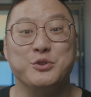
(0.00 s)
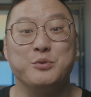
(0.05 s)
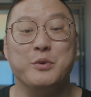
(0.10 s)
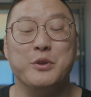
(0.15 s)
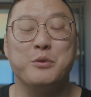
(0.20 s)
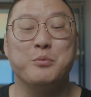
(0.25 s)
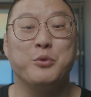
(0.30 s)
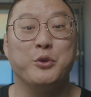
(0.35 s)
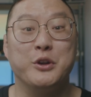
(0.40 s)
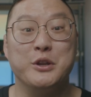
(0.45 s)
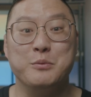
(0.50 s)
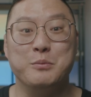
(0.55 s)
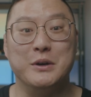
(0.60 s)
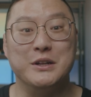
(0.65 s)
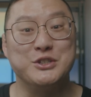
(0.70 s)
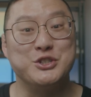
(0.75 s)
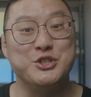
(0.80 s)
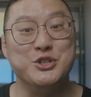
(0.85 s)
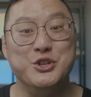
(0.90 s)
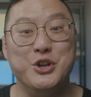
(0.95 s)
with pretty
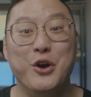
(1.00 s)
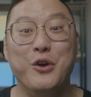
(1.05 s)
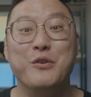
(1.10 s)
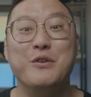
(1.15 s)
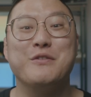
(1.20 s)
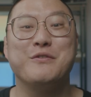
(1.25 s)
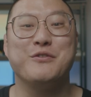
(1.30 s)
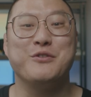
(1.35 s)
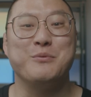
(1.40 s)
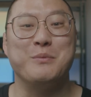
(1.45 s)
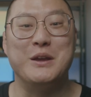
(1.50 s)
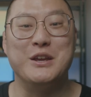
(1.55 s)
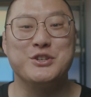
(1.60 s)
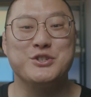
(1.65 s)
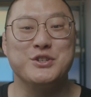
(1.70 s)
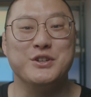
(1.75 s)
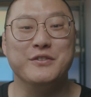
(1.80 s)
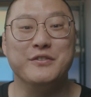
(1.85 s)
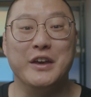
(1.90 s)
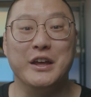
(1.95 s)
much no
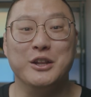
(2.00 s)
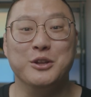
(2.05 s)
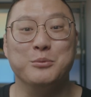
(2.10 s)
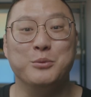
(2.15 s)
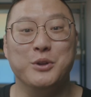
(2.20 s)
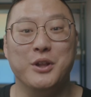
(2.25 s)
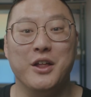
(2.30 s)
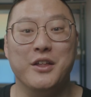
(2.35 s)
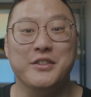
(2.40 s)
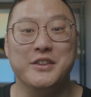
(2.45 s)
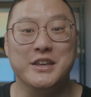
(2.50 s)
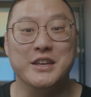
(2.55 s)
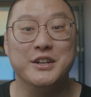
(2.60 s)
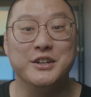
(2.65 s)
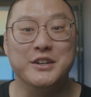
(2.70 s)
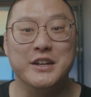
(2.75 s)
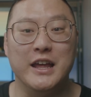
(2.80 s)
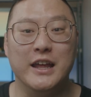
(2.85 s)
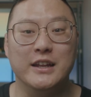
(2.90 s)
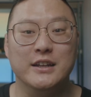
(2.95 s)
information available on the
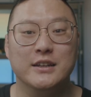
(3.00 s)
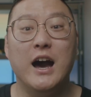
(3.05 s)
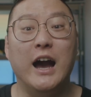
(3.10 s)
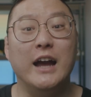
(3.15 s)
internet.